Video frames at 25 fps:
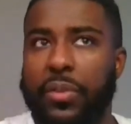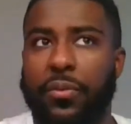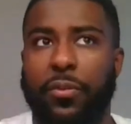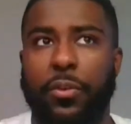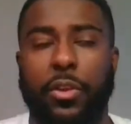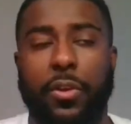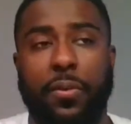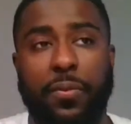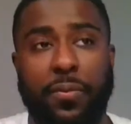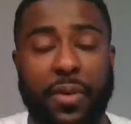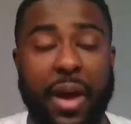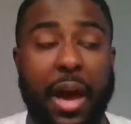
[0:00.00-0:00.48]

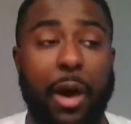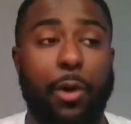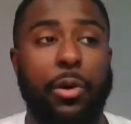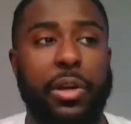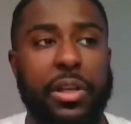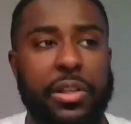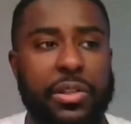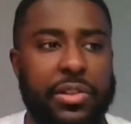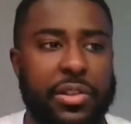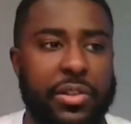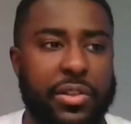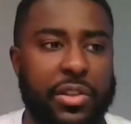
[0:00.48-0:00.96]
for the
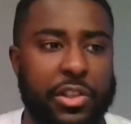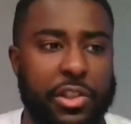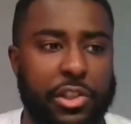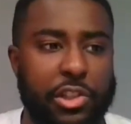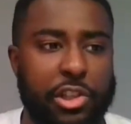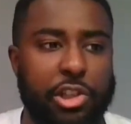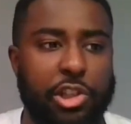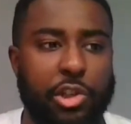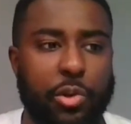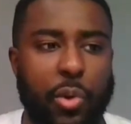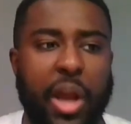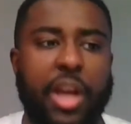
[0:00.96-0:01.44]
Falcons in this
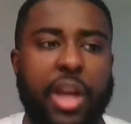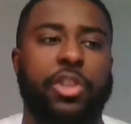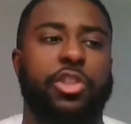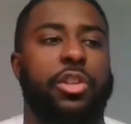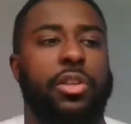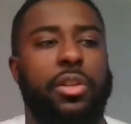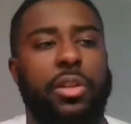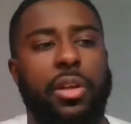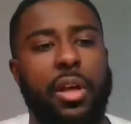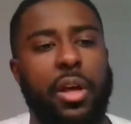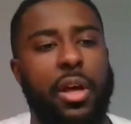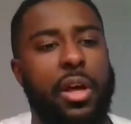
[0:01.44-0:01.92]

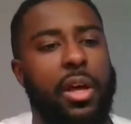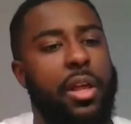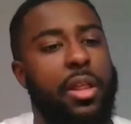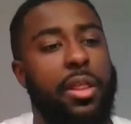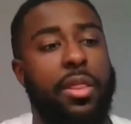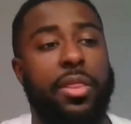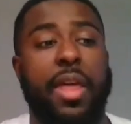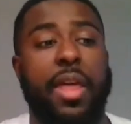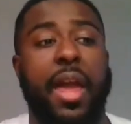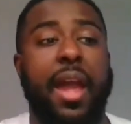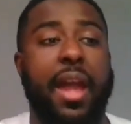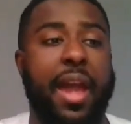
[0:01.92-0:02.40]
situation,
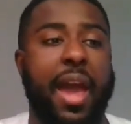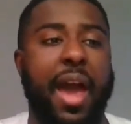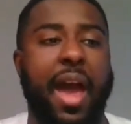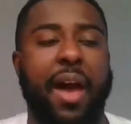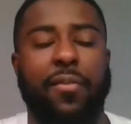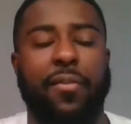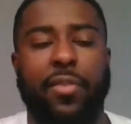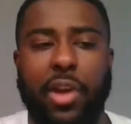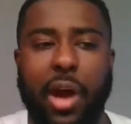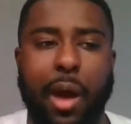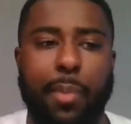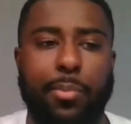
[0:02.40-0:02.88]
they
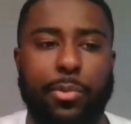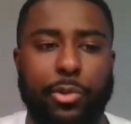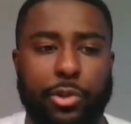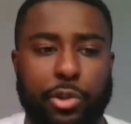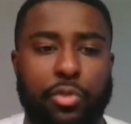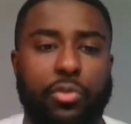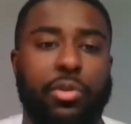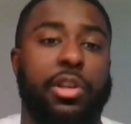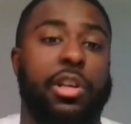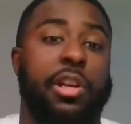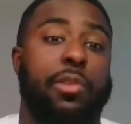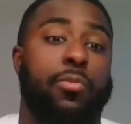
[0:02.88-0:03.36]
have an
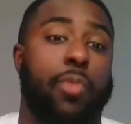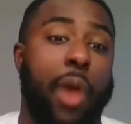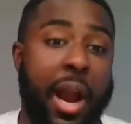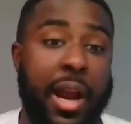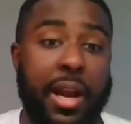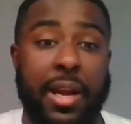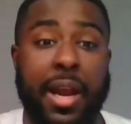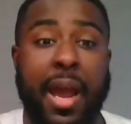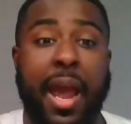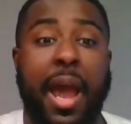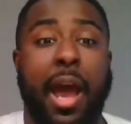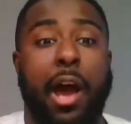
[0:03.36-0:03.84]
opportunity
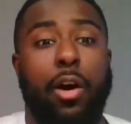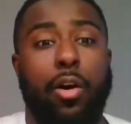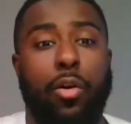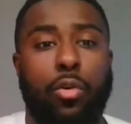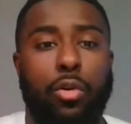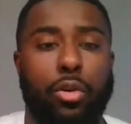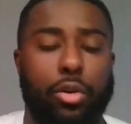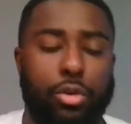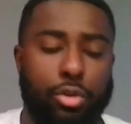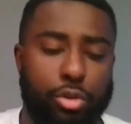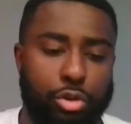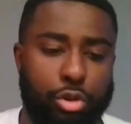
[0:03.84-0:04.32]
right
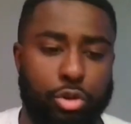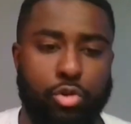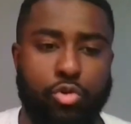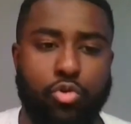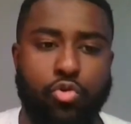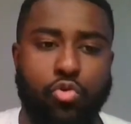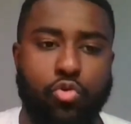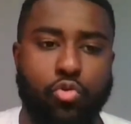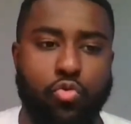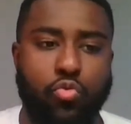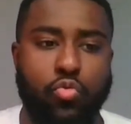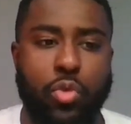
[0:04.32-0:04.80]
now
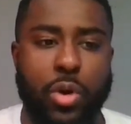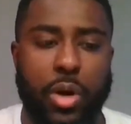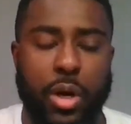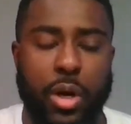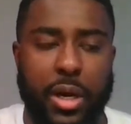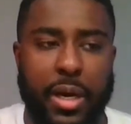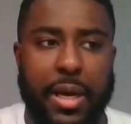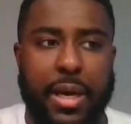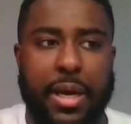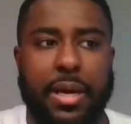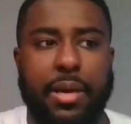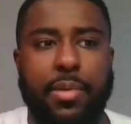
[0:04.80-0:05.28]
to
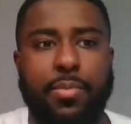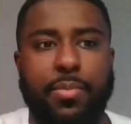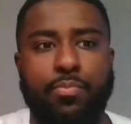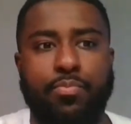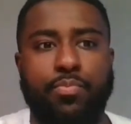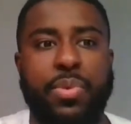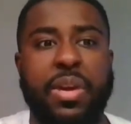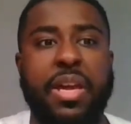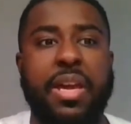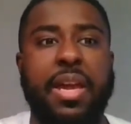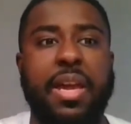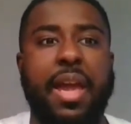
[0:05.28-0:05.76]

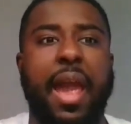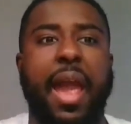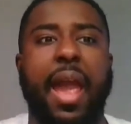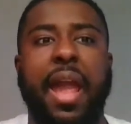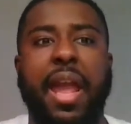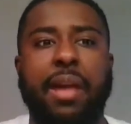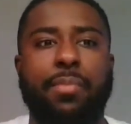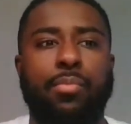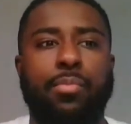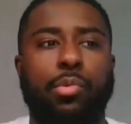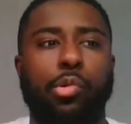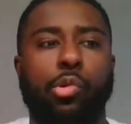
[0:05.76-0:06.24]
be
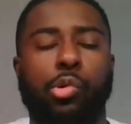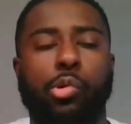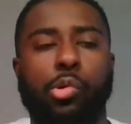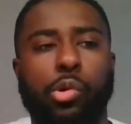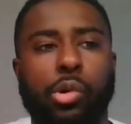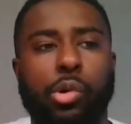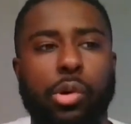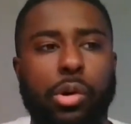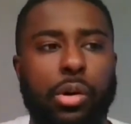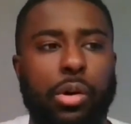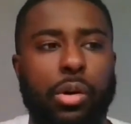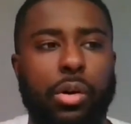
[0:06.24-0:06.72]

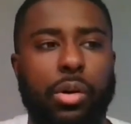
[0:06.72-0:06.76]
able